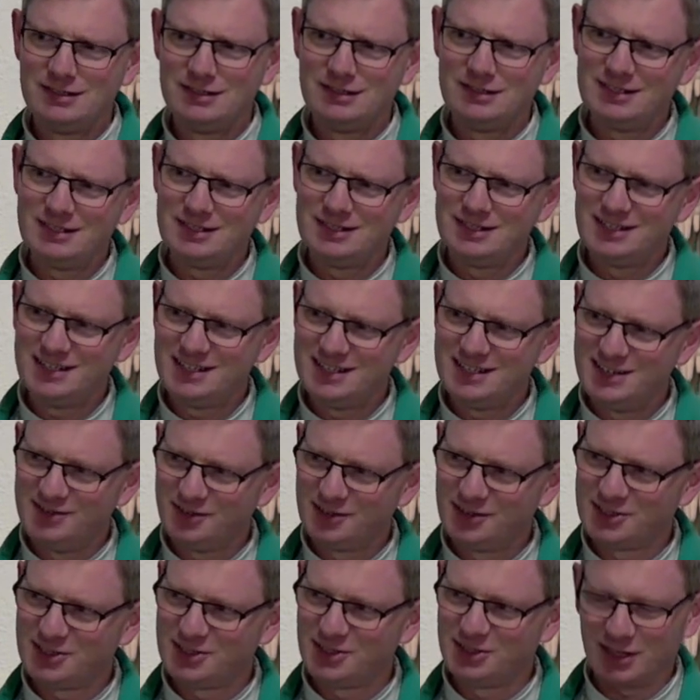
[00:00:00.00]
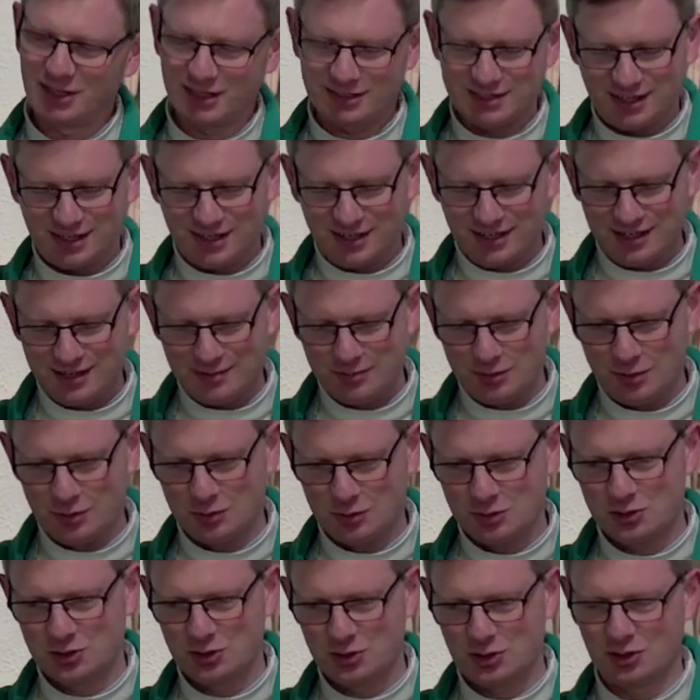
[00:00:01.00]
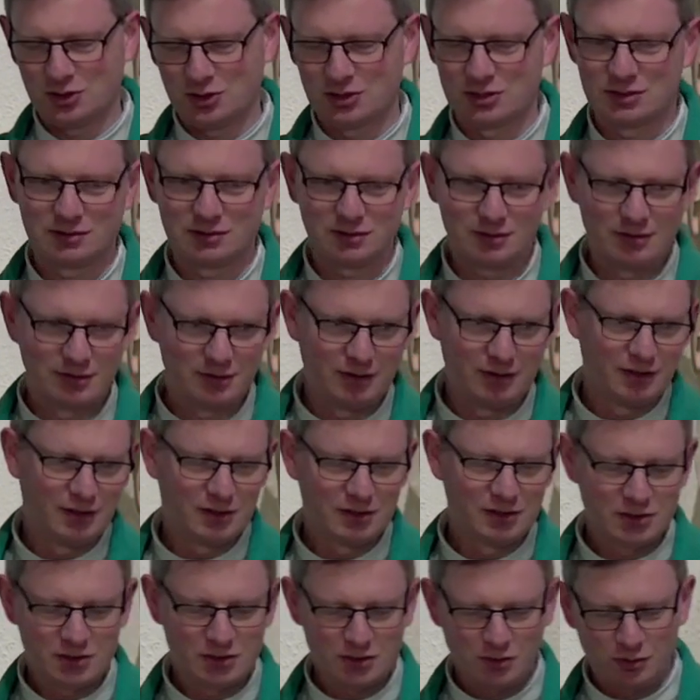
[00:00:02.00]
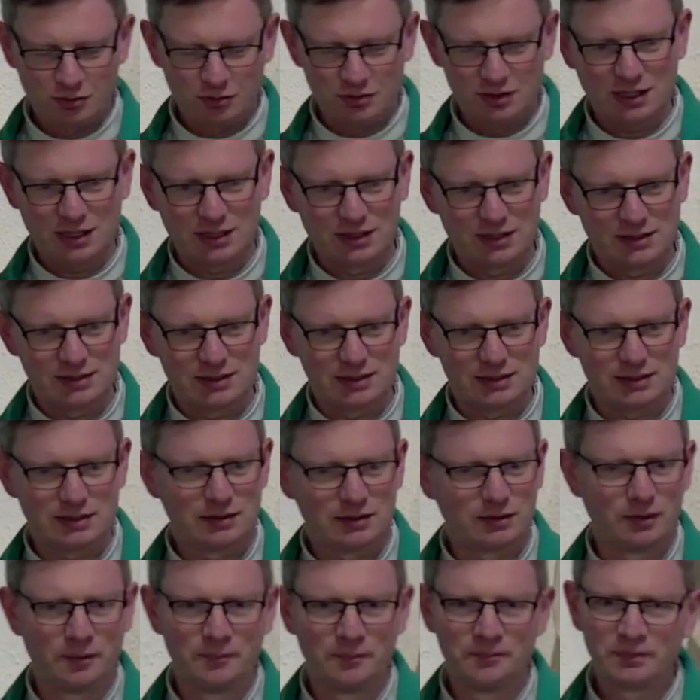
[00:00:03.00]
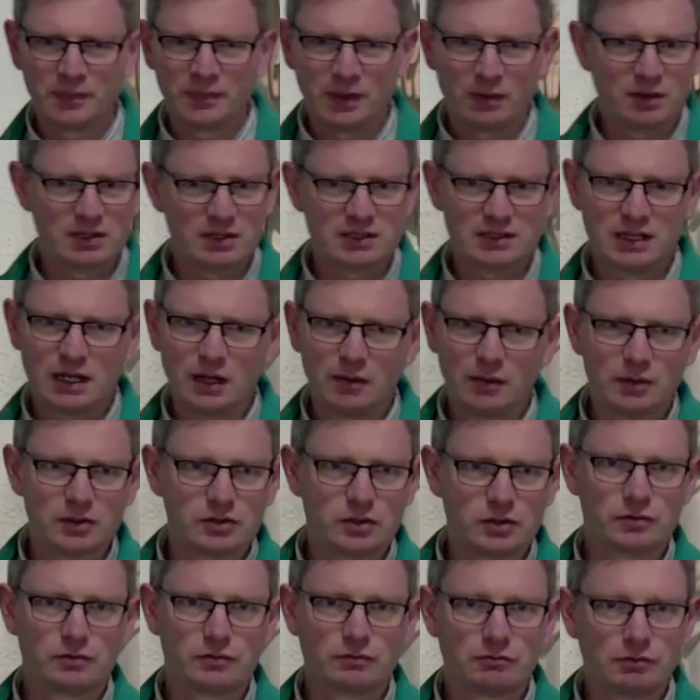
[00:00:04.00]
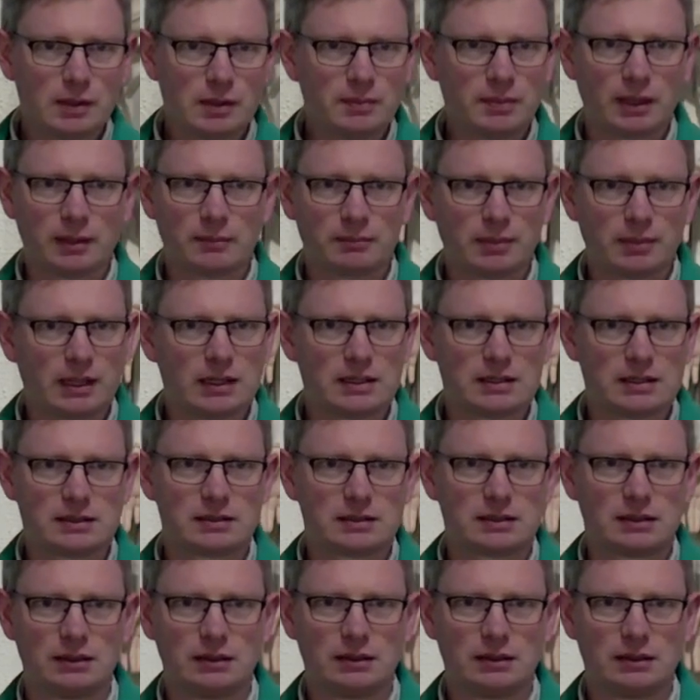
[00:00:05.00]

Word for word: Leave and third, like, time is just so ridiculously slow. Whereas now it's just ripping past.